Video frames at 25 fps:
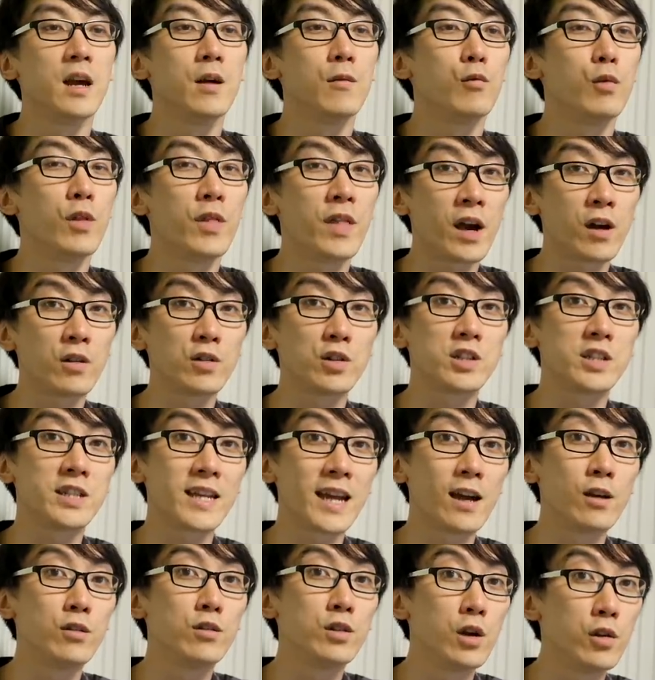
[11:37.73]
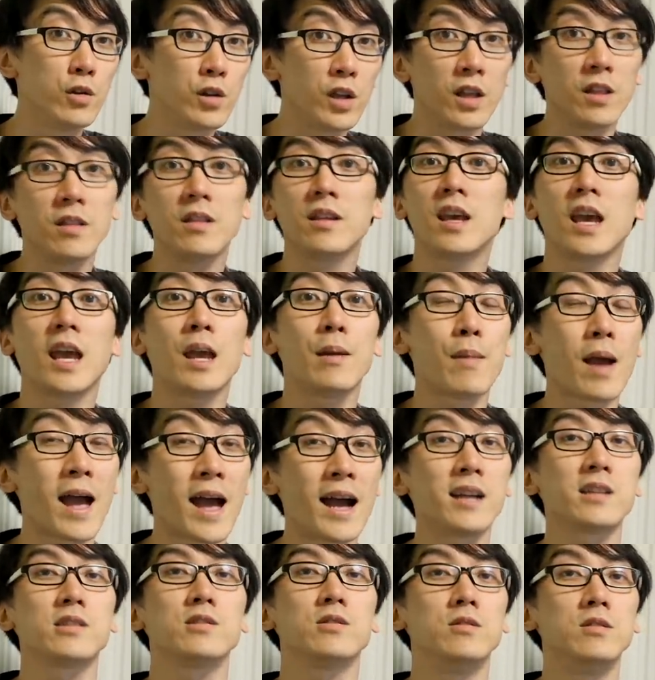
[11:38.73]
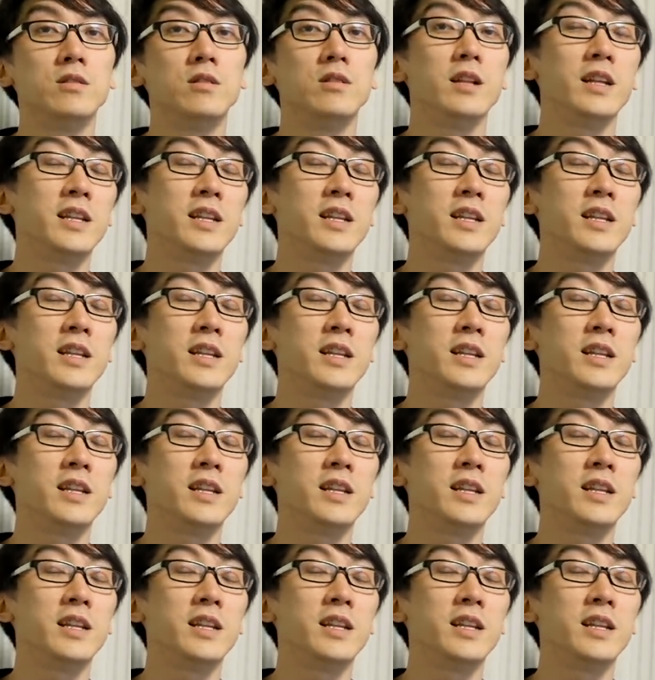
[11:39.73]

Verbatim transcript: without downloading the game at all.